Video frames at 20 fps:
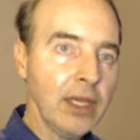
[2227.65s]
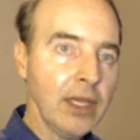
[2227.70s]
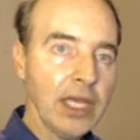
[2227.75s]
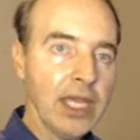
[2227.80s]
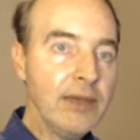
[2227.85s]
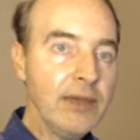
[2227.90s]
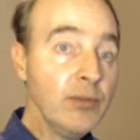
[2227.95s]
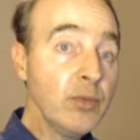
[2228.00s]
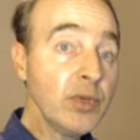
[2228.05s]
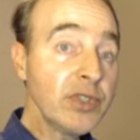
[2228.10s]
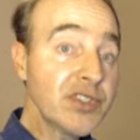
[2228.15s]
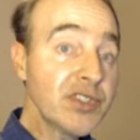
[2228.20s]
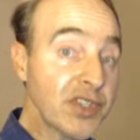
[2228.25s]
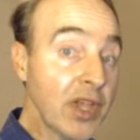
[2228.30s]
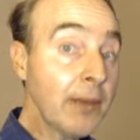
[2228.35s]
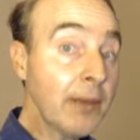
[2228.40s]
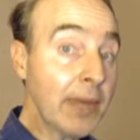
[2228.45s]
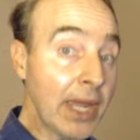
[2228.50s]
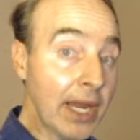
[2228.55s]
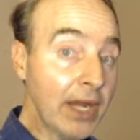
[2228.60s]
even with
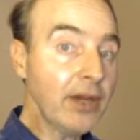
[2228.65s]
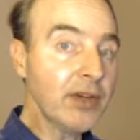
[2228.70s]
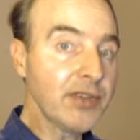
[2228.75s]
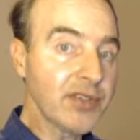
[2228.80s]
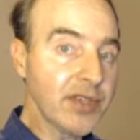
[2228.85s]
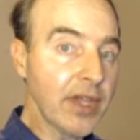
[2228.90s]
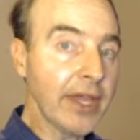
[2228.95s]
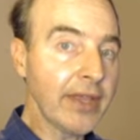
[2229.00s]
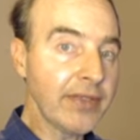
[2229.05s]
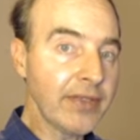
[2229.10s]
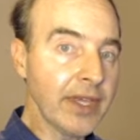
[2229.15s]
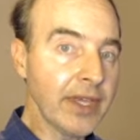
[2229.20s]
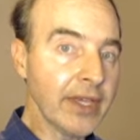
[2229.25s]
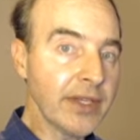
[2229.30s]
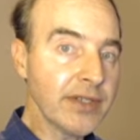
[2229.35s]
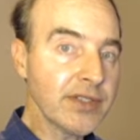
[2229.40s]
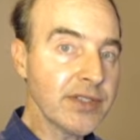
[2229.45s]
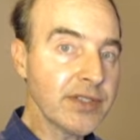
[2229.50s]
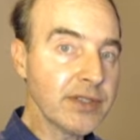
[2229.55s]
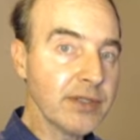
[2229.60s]
some errors like
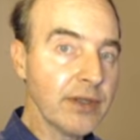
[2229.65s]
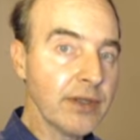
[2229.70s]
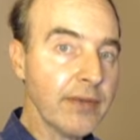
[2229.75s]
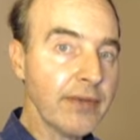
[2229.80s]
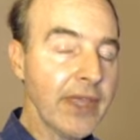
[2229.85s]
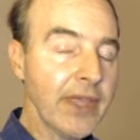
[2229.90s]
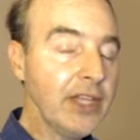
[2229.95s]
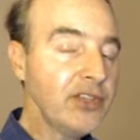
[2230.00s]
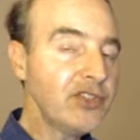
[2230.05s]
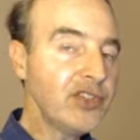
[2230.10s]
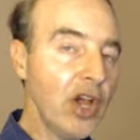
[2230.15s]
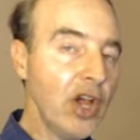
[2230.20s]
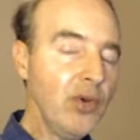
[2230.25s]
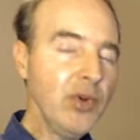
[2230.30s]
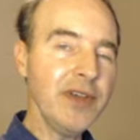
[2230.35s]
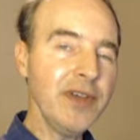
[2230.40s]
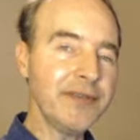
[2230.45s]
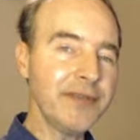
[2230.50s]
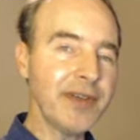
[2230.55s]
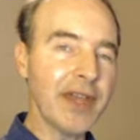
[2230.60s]
this, they
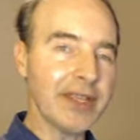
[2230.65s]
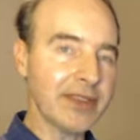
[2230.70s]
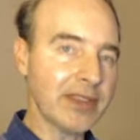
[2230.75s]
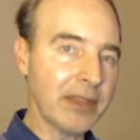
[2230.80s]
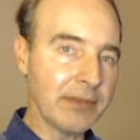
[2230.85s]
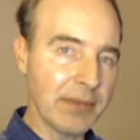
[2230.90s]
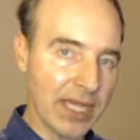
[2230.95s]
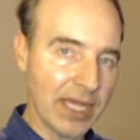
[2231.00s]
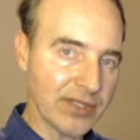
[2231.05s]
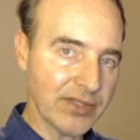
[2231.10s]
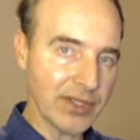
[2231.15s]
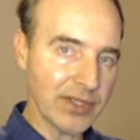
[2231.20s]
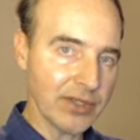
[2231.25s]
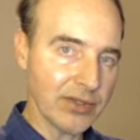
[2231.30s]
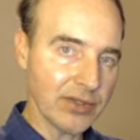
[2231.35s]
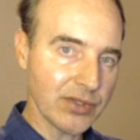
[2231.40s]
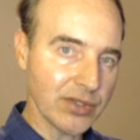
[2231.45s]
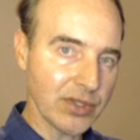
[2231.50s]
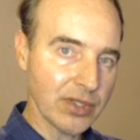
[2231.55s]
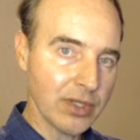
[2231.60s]
don't affect the
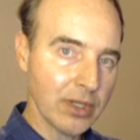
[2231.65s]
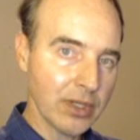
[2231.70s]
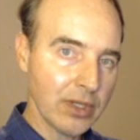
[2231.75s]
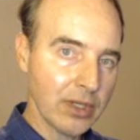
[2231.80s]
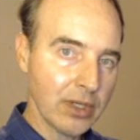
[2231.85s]
message.